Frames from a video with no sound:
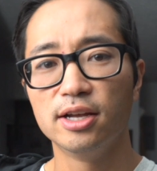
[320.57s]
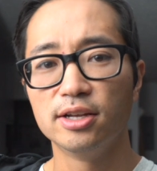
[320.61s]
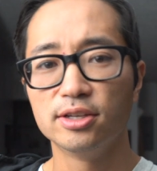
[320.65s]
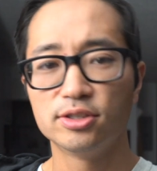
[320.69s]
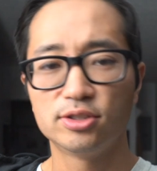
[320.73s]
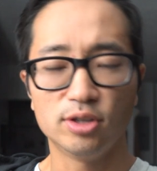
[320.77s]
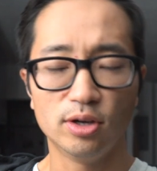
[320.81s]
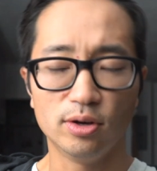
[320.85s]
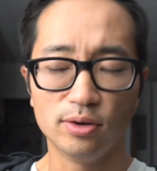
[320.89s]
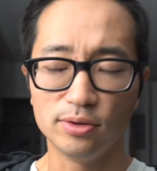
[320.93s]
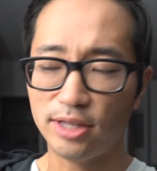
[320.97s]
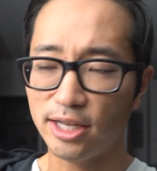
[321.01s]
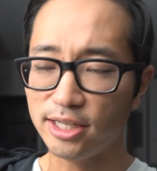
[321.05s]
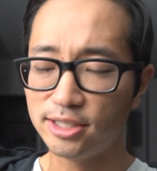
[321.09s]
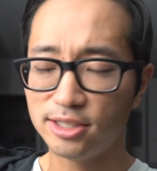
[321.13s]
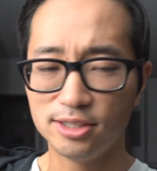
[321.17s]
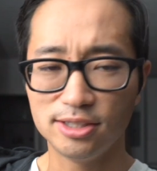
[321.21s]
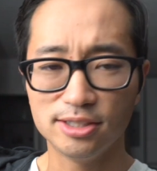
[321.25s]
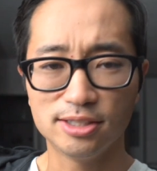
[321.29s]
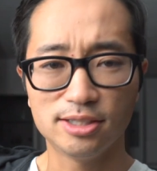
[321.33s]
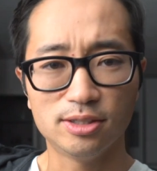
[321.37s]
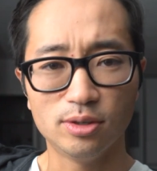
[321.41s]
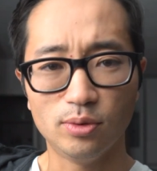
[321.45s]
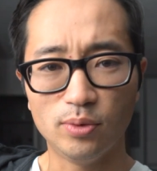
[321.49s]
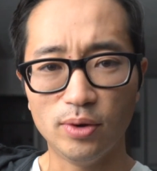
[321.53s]
So that's
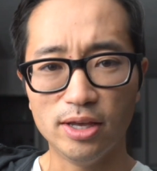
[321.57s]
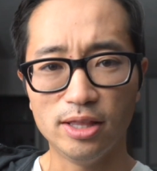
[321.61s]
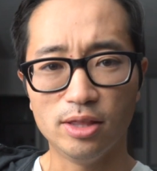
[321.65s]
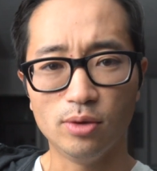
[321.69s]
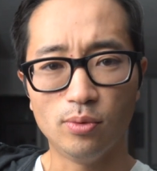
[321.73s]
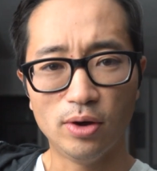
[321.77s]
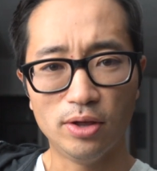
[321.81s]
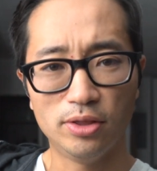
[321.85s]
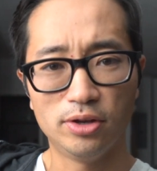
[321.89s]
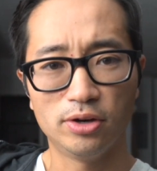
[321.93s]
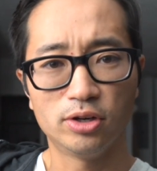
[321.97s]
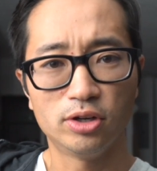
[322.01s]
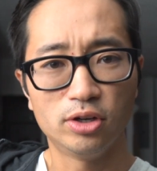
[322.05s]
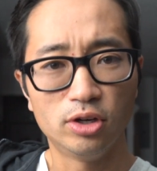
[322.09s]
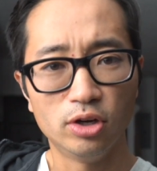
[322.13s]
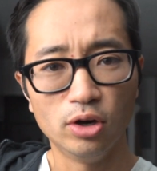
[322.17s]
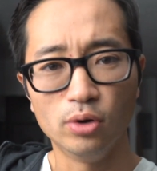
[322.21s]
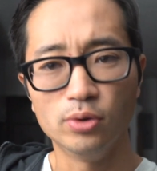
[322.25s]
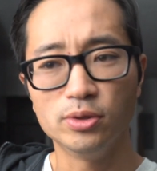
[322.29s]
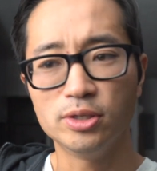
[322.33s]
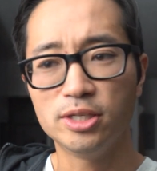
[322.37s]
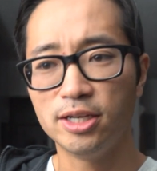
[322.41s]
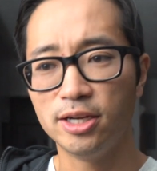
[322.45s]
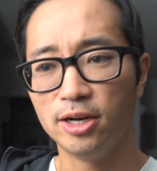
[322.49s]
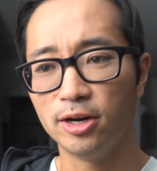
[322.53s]
just the way the weather
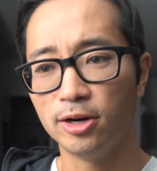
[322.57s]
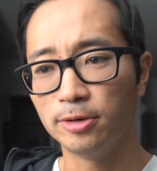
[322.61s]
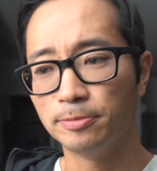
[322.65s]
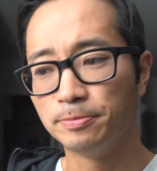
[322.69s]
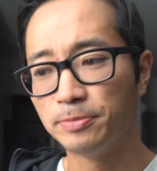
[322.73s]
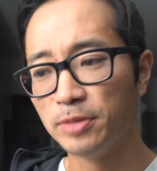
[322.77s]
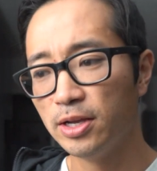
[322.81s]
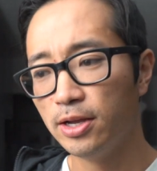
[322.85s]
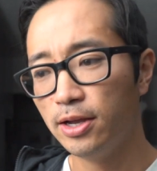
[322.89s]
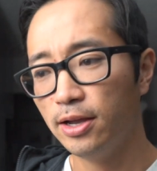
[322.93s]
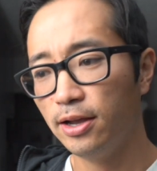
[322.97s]
goes here.